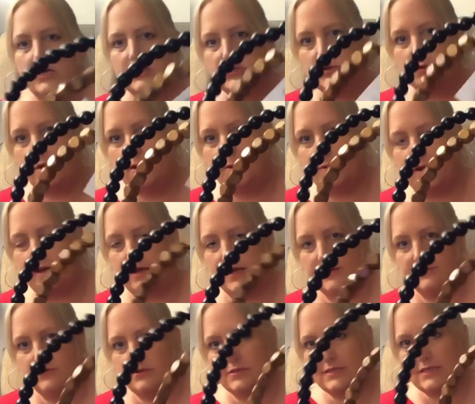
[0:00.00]
So anyway,
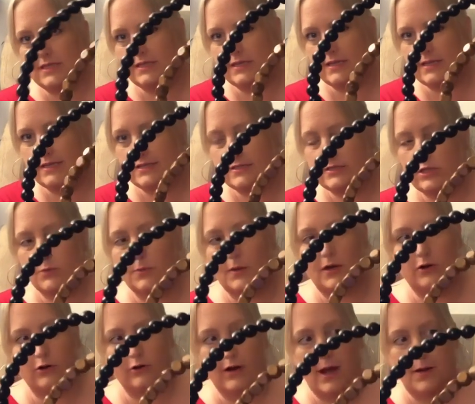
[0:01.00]
if you see these, you
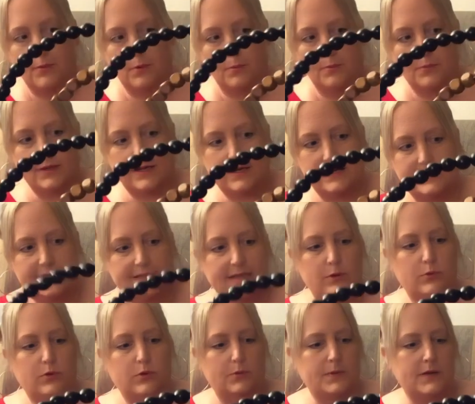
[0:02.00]
better grab them because they
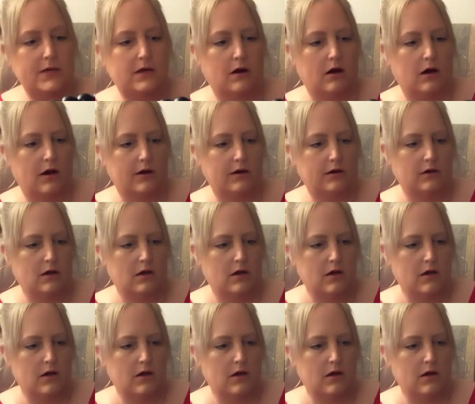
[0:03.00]
will be gone.